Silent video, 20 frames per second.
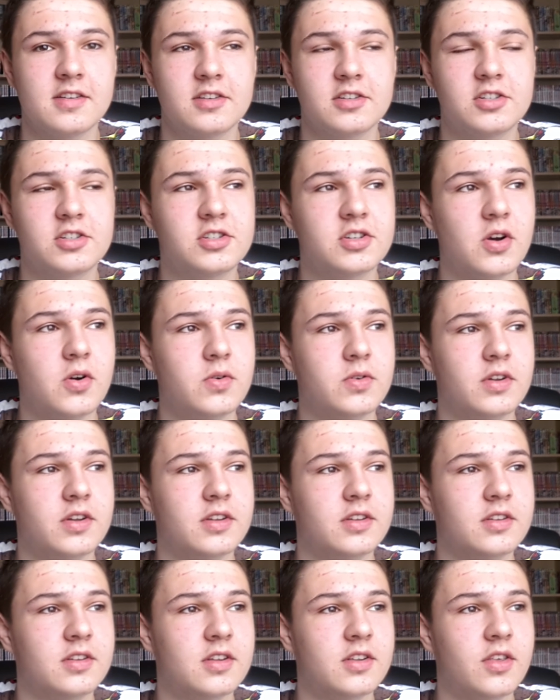
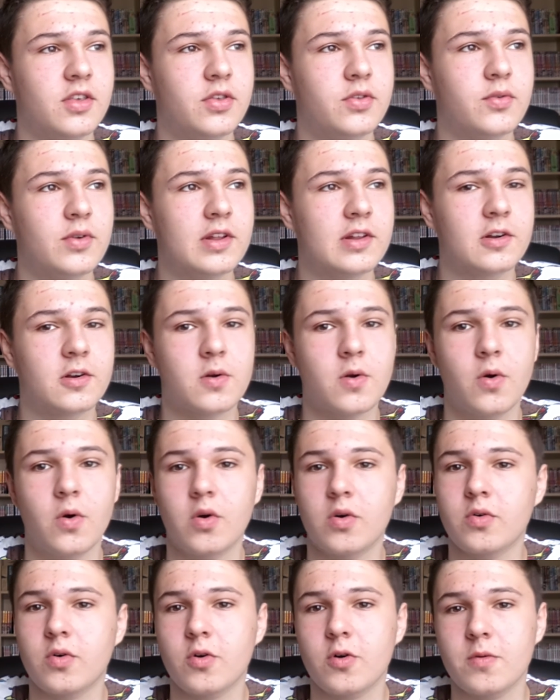shonen thriller
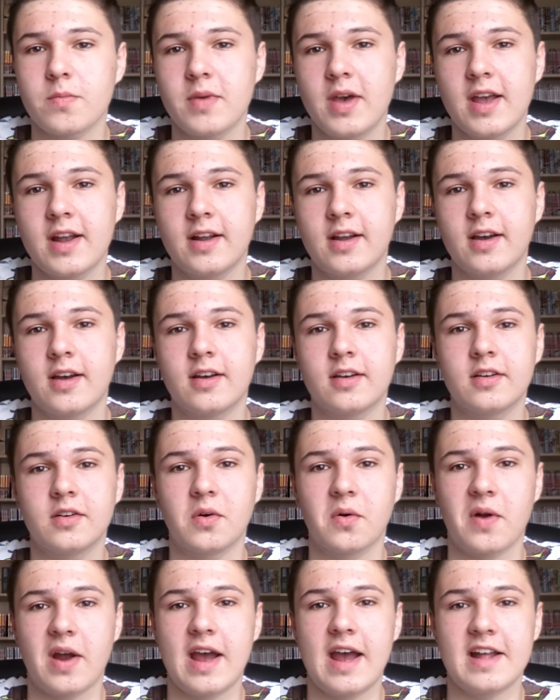horror manga
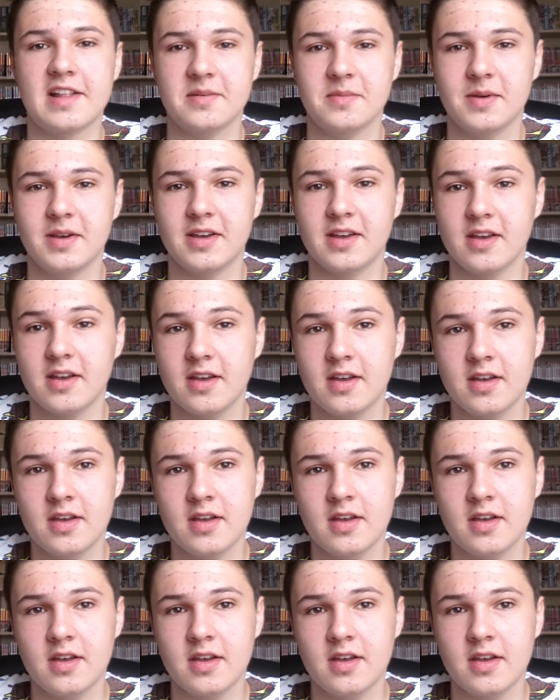or anime.